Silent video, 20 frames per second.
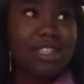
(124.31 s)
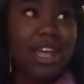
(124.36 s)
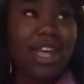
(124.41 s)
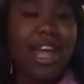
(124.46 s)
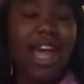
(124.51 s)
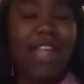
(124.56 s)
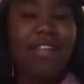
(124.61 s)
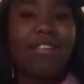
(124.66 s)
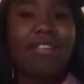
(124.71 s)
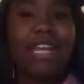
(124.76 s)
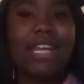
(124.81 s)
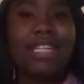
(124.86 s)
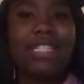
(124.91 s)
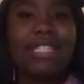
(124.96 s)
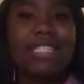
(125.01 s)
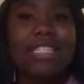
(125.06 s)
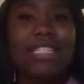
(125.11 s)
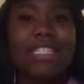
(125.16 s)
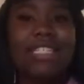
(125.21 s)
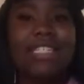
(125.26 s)
Like, I don't like
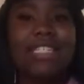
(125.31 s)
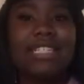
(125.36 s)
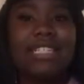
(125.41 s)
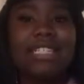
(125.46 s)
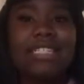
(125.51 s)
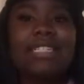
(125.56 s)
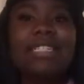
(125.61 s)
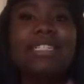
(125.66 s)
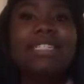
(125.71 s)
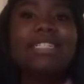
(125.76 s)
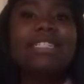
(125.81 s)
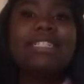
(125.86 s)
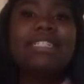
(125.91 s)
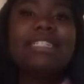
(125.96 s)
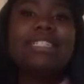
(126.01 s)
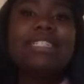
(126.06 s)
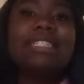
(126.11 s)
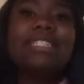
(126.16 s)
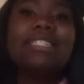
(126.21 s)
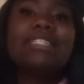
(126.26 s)
to,
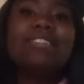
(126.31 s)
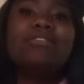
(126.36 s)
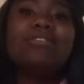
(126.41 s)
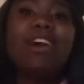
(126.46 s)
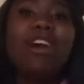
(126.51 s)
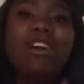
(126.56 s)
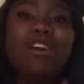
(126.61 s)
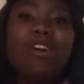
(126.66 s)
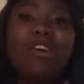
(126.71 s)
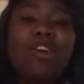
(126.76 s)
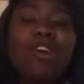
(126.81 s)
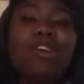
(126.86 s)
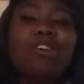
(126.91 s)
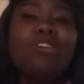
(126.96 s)
you know,